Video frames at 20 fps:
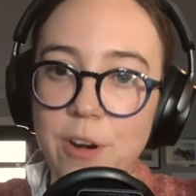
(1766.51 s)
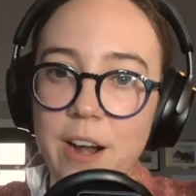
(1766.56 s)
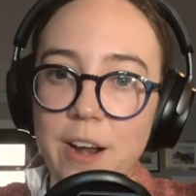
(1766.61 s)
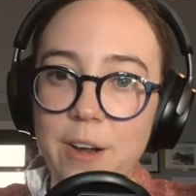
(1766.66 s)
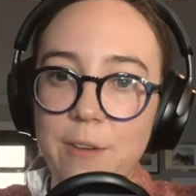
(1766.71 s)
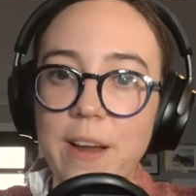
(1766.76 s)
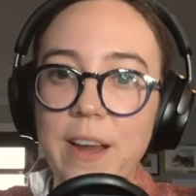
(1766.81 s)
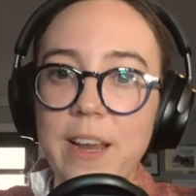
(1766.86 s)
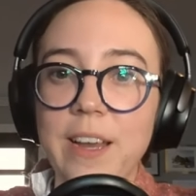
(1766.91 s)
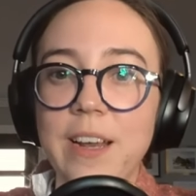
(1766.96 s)

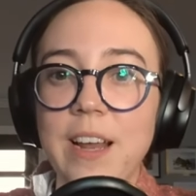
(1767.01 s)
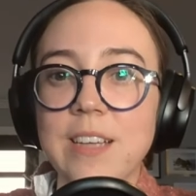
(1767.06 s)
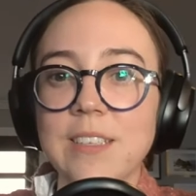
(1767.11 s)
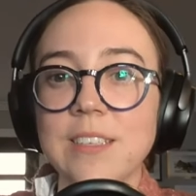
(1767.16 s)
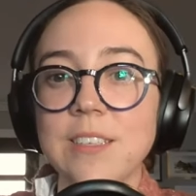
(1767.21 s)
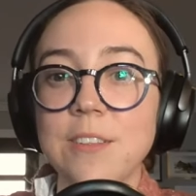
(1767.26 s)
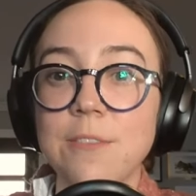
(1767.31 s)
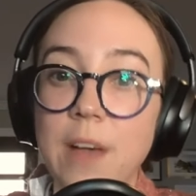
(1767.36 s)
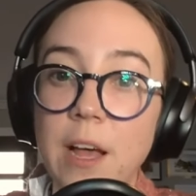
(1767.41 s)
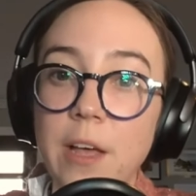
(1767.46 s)
credit
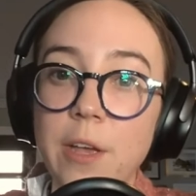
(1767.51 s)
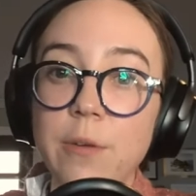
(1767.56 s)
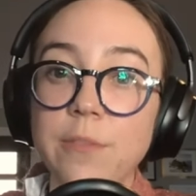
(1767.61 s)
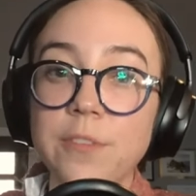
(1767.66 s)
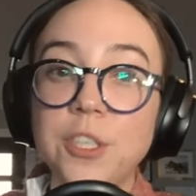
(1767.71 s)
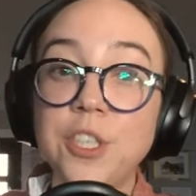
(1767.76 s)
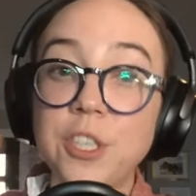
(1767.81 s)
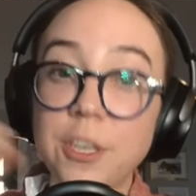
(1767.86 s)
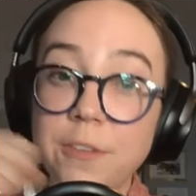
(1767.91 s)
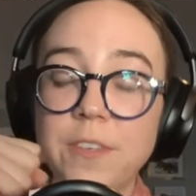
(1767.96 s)
recognizes the
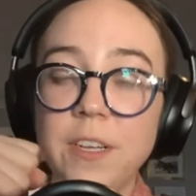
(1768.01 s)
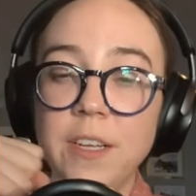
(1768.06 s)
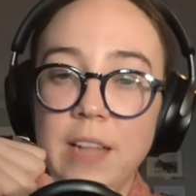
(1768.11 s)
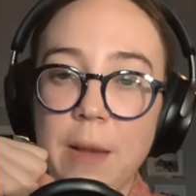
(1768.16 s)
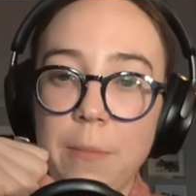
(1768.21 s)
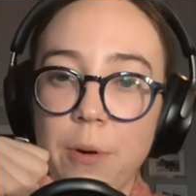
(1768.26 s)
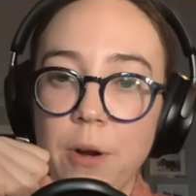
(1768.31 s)
value of shifting